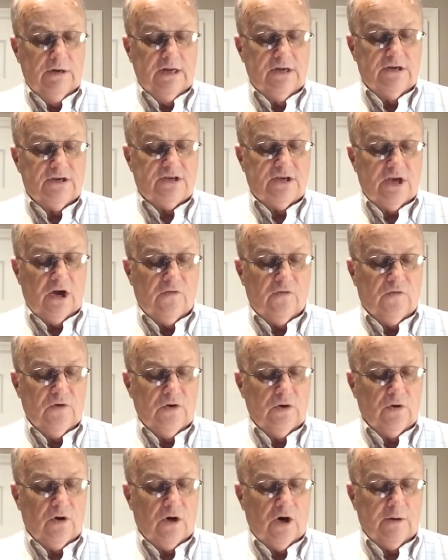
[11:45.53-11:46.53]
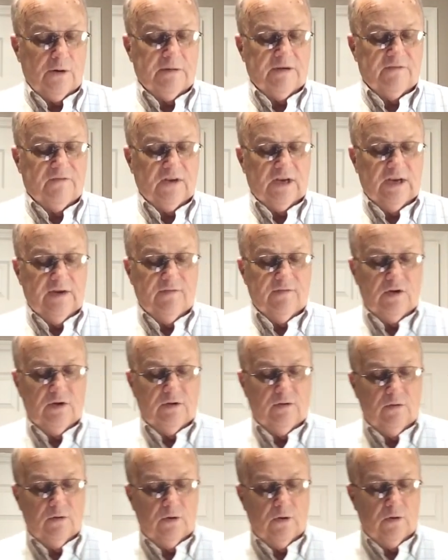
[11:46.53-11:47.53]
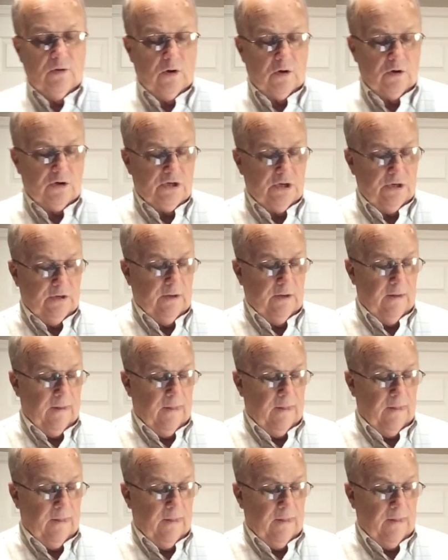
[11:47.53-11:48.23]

to soften your heart by forgiving who hurt you?